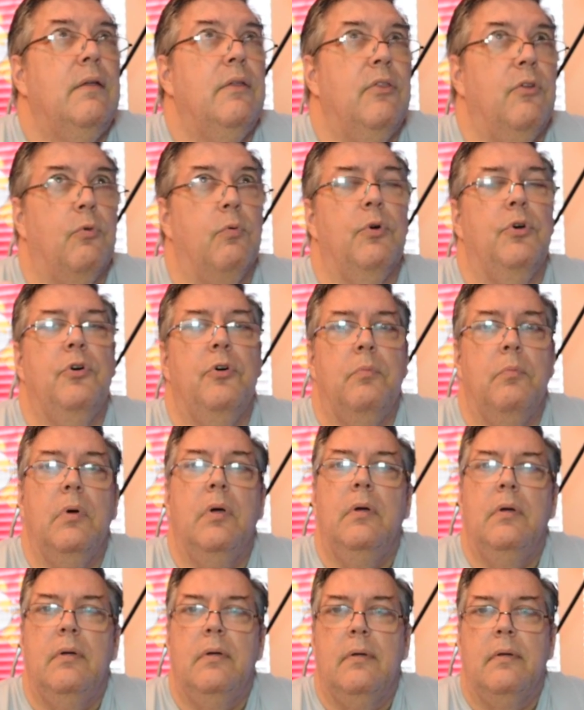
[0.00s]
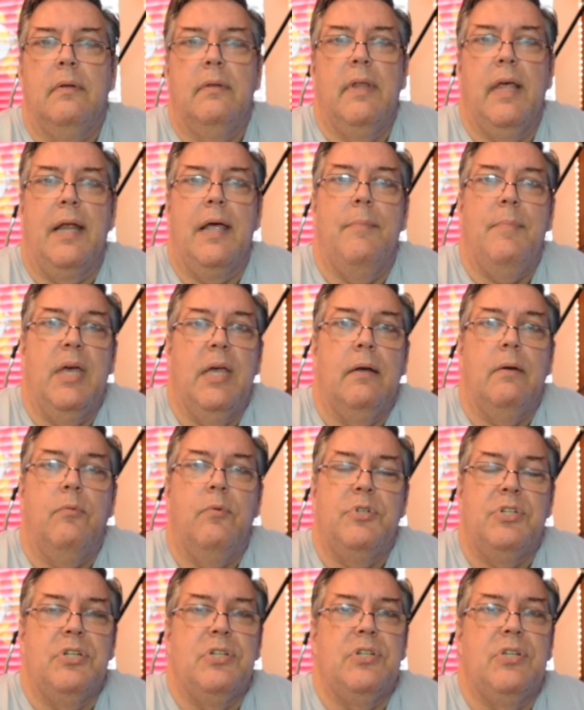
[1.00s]
the room that I'm in,
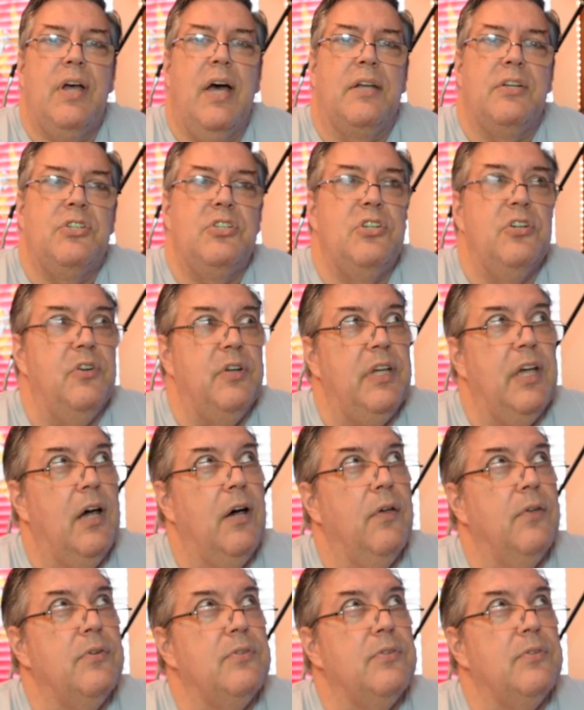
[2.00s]
which is not a studio.